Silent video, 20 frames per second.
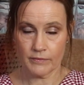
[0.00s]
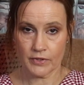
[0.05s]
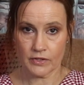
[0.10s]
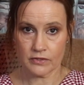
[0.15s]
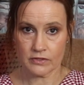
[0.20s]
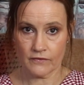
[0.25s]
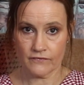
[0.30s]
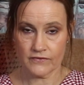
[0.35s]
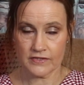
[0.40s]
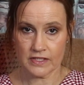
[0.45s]

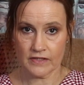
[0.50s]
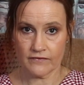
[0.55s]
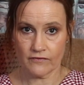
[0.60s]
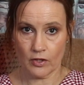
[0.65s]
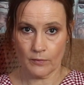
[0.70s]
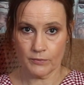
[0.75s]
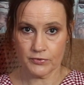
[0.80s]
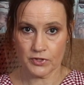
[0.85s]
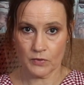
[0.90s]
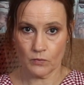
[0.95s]
because obviously for
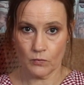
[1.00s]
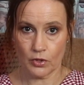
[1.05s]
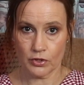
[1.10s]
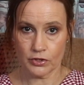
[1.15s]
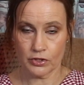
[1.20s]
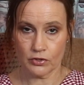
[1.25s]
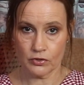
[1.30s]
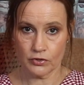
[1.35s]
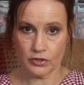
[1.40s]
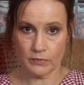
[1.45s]
option
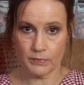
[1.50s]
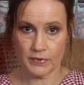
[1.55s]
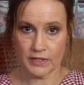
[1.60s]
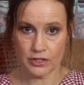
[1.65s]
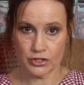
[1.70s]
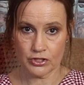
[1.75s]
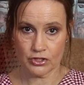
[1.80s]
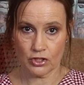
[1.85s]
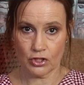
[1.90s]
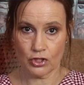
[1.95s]
one you cut your
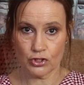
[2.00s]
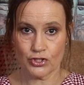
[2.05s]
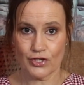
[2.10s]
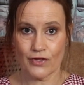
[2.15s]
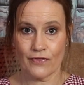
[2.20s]
piece shorter,